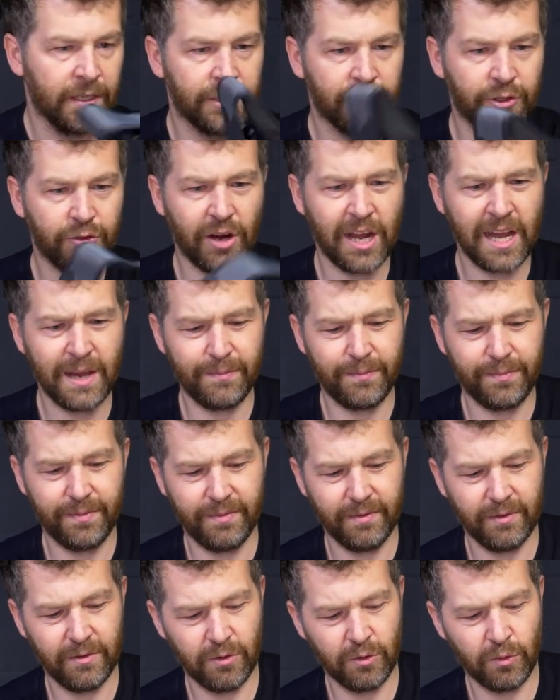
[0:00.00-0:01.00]
Strap,
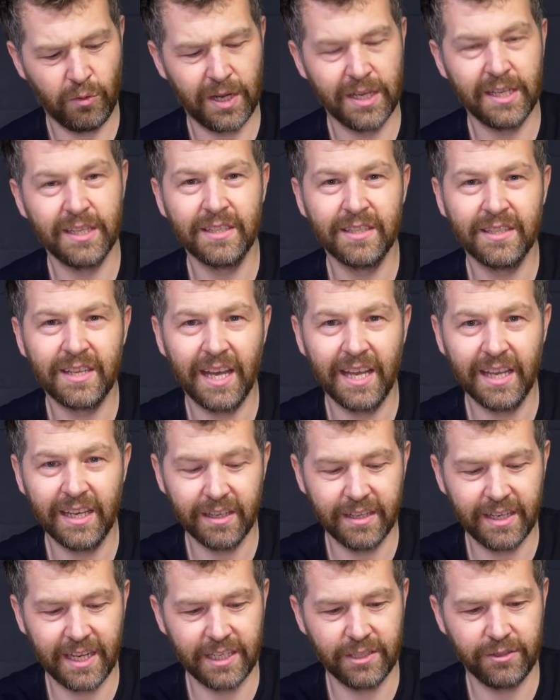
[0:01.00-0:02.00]
always
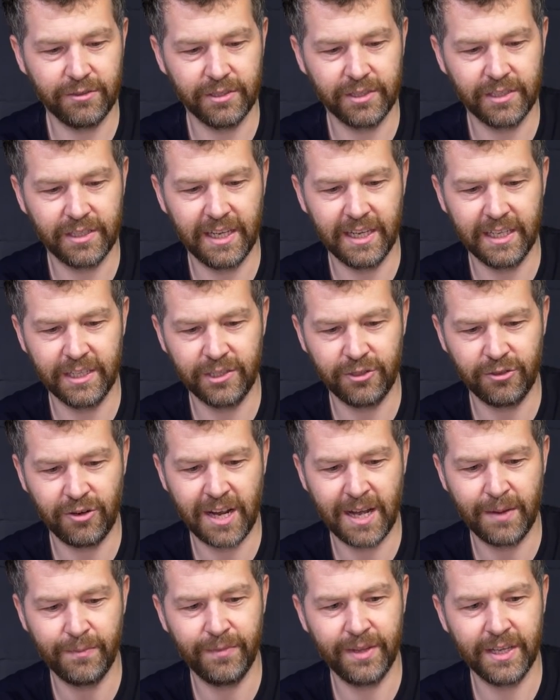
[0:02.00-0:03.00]
take an extra sling
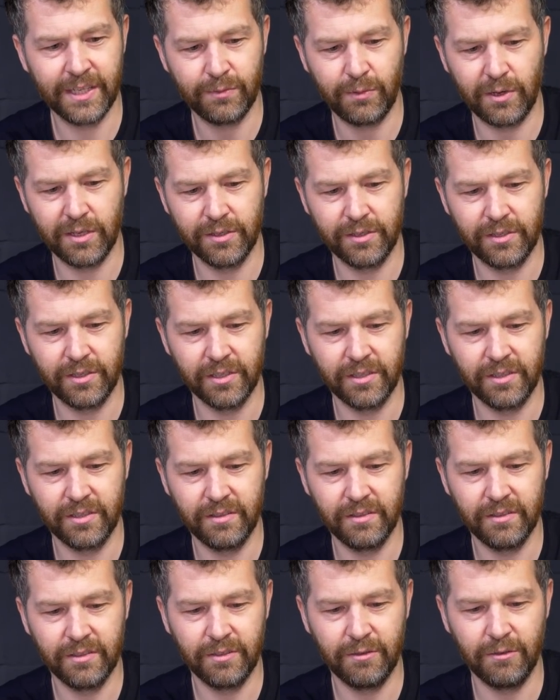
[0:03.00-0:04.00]
strap. This one's
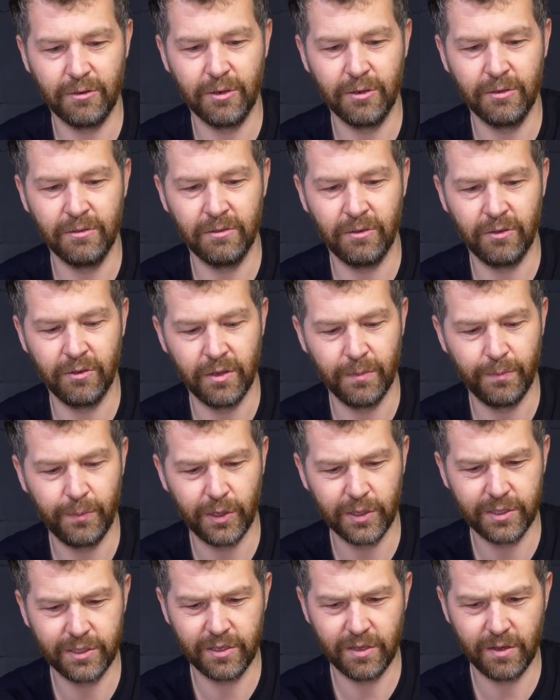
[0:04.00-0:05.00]
just screw on the
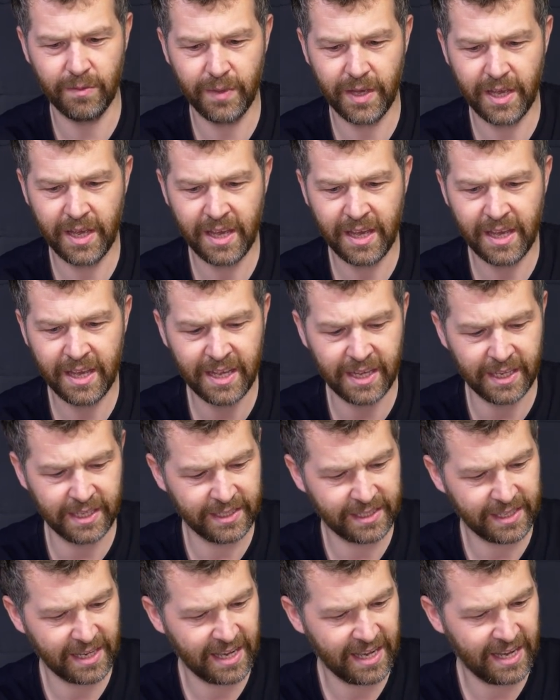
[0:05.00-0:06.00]
bottom. It
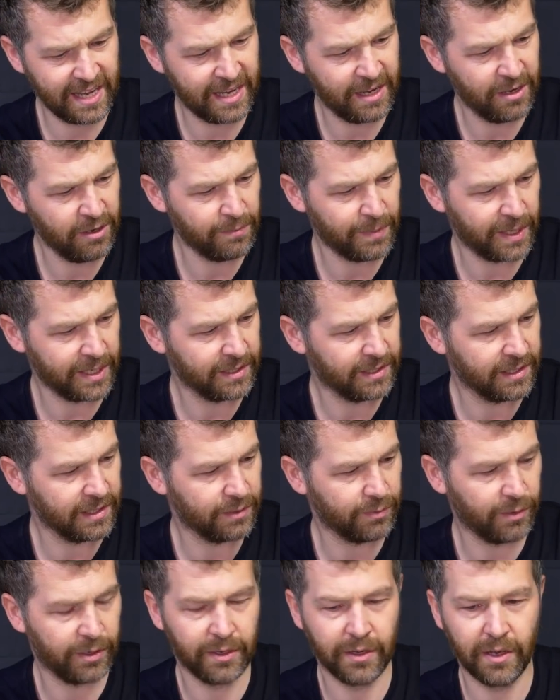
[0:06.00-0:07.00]
is a, who makes
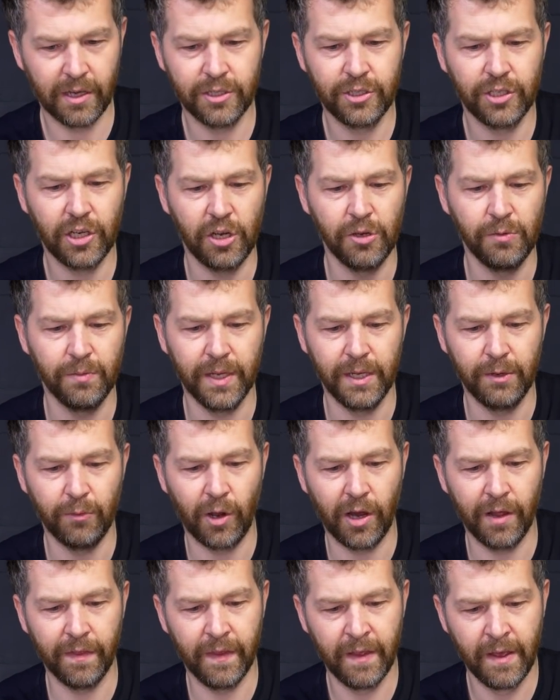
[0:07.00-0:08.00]
this one? A Joby
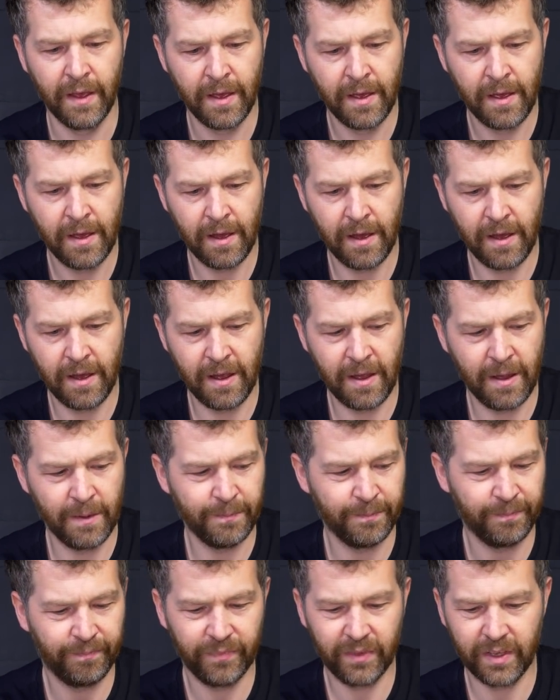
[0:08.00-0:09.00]
one.
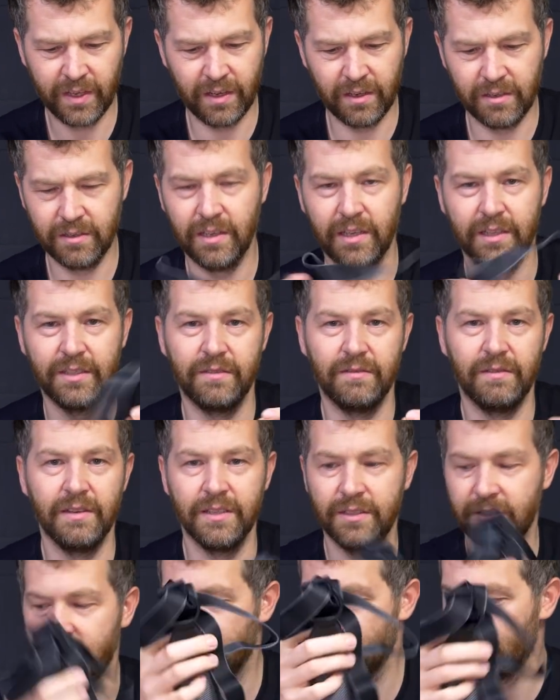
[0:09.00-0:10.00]
Yeah,
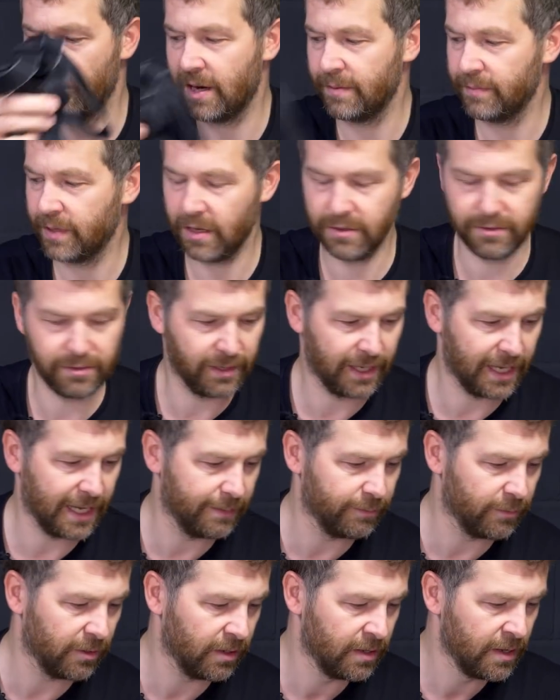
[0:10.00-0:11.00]
it's a strap, goes on a
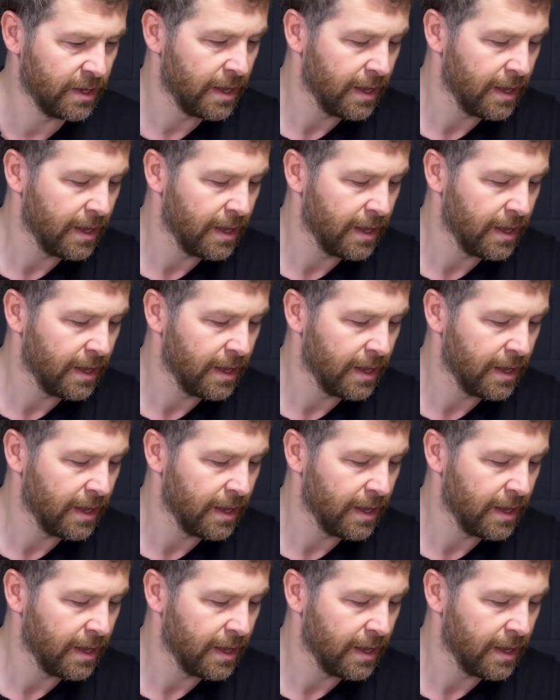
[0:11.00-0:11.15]
camera.